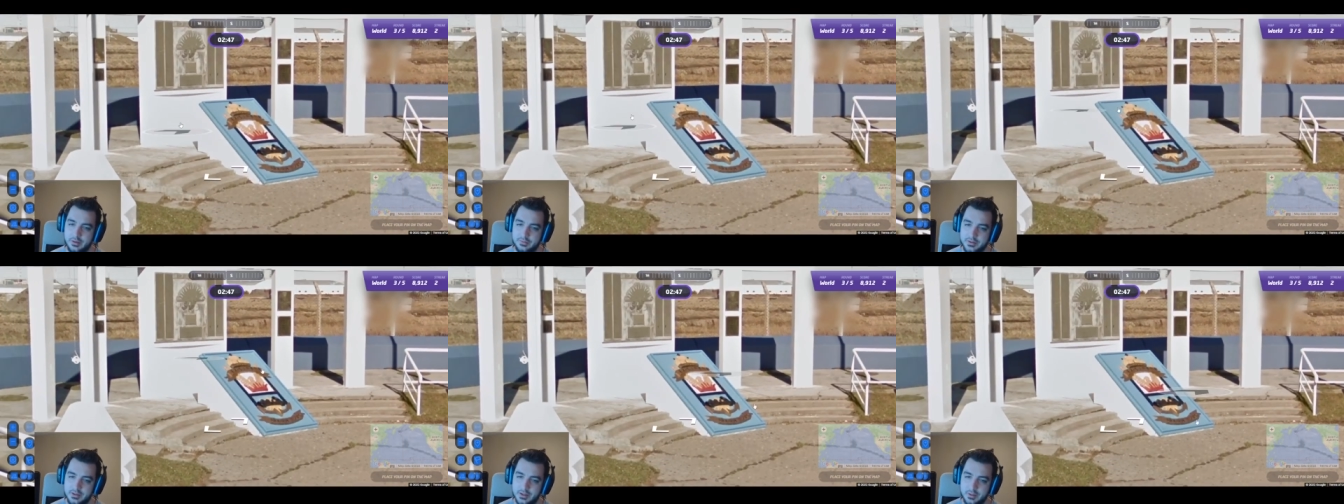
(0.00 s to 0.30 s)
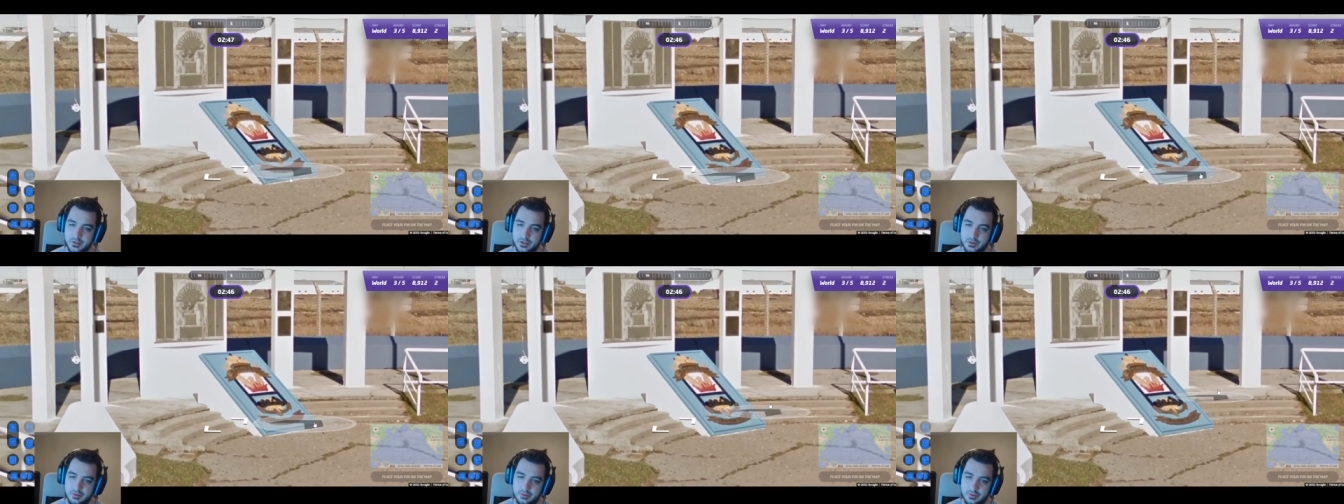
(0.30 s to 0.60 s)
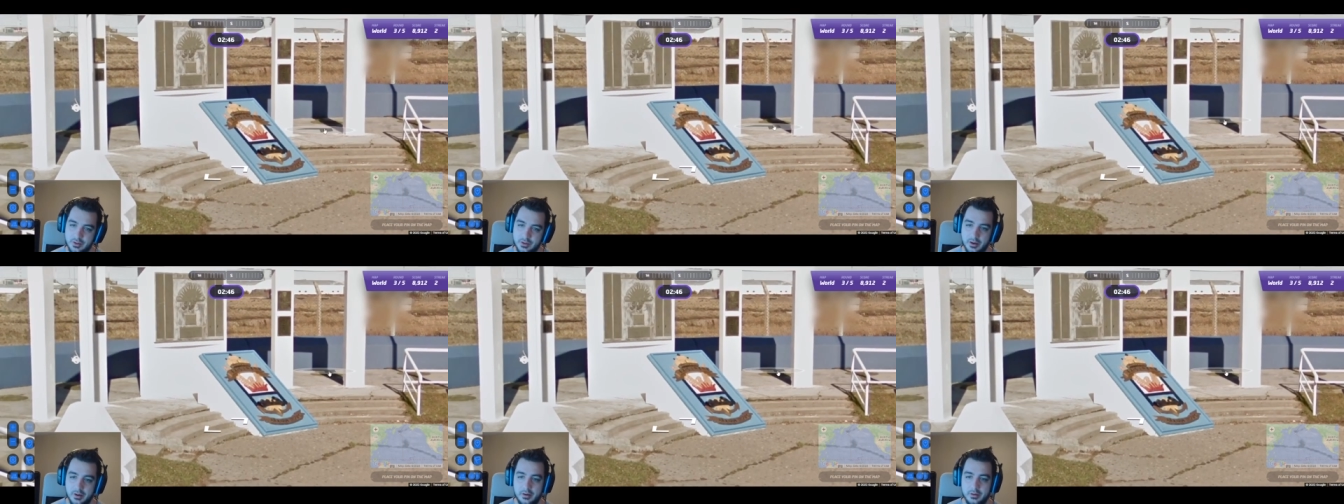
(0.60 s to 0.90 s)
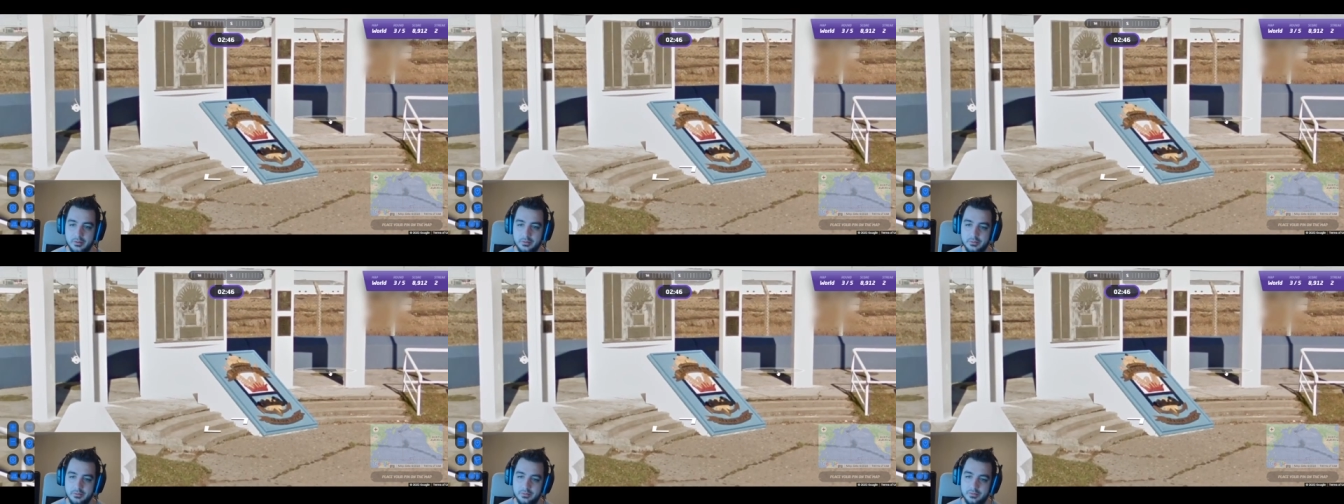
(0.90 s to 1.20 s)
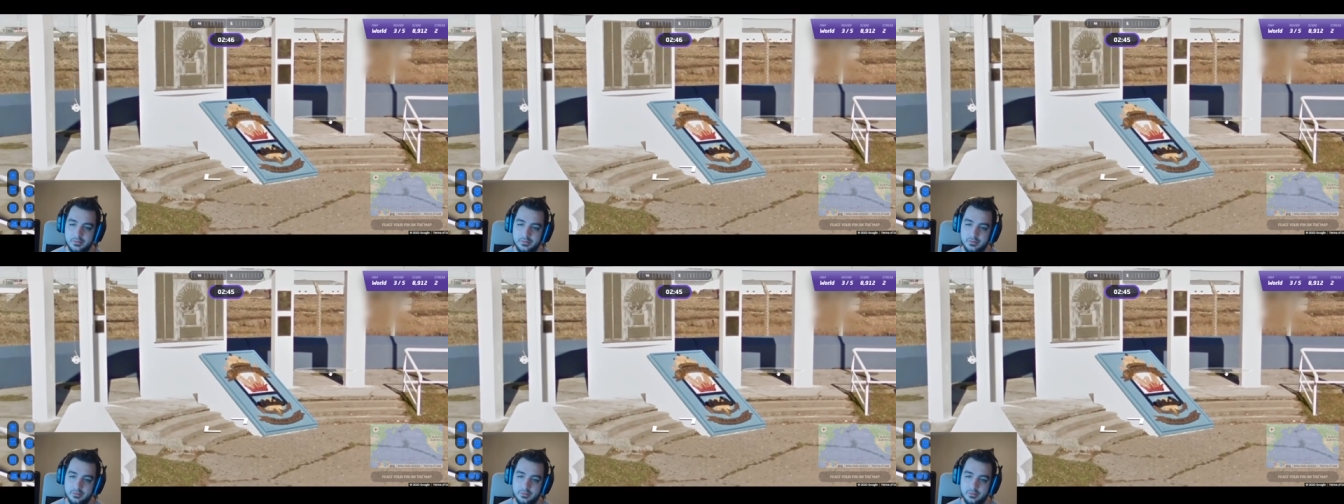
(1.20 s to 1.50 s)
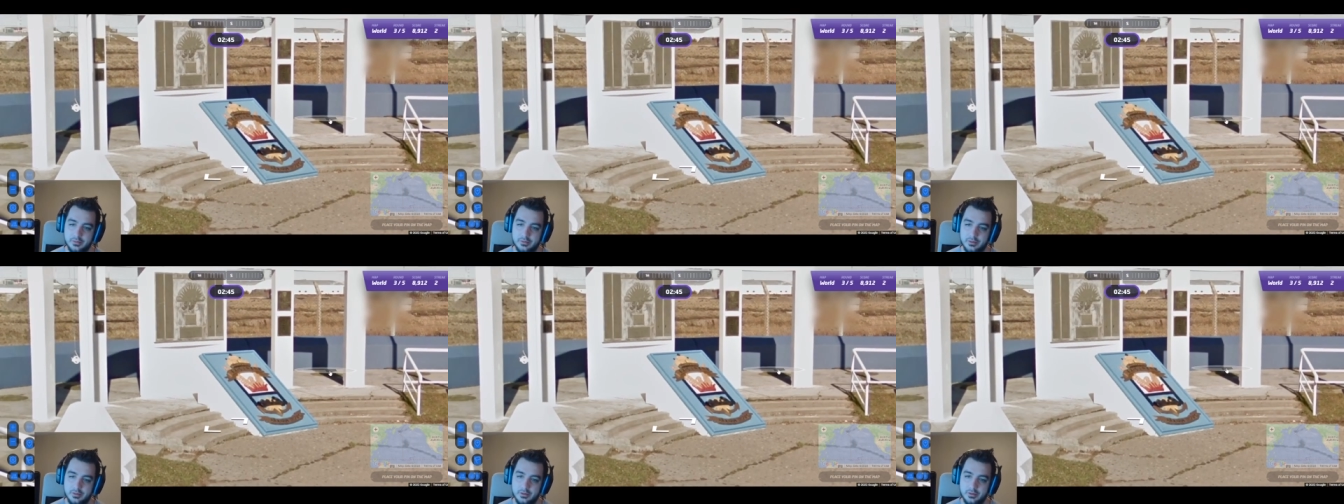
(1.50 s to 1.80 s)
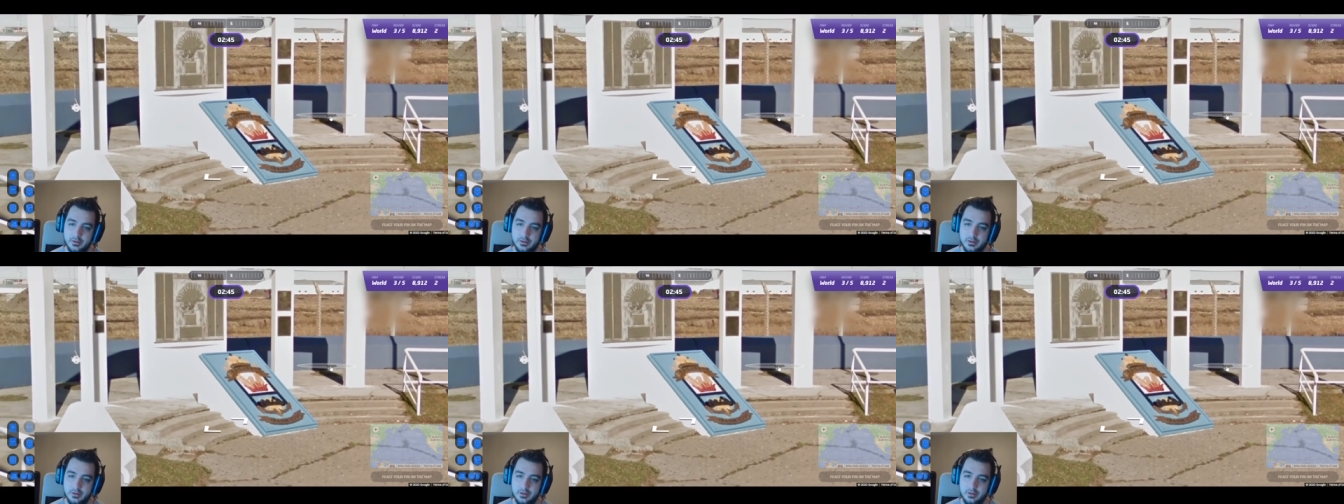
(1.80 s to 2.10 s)
have some sort of
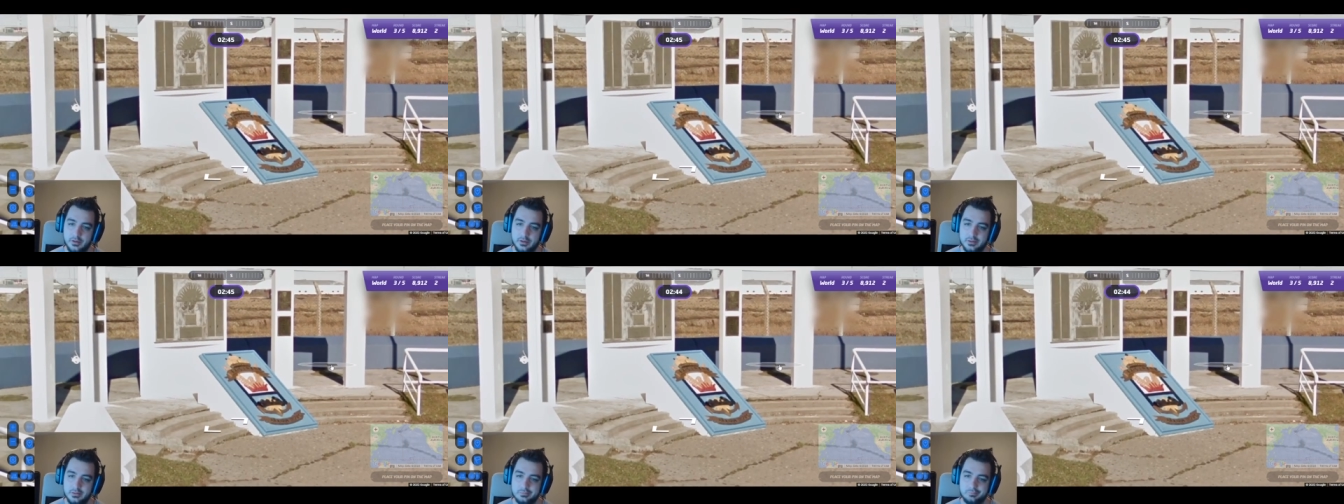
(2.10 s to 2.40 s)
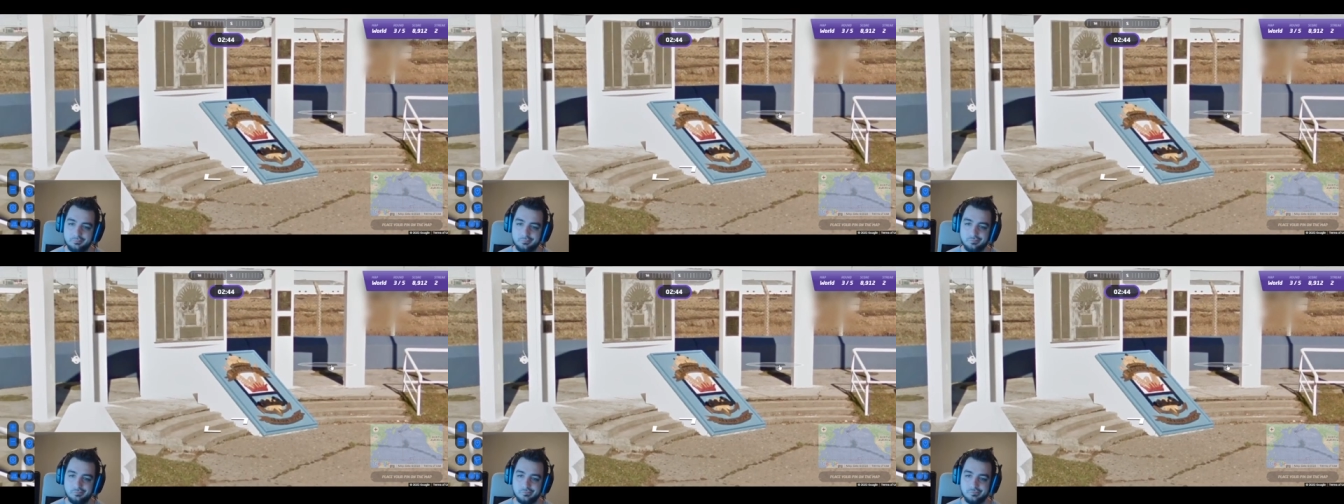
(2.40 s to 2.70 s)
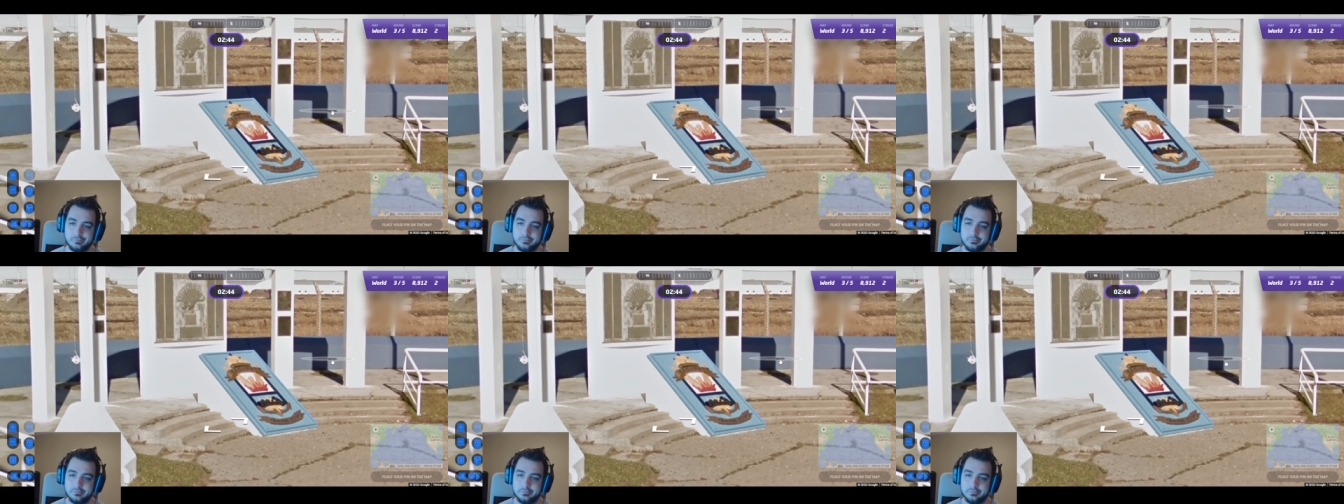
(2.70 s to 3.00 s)
hmm,